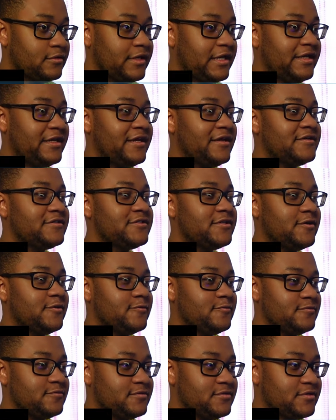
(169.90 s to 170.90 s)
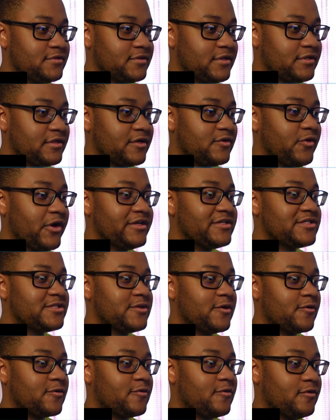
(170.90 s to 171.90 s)
Indiana Jones, The Great
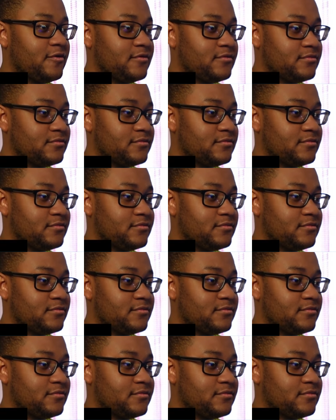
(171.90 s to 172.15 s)
Circle.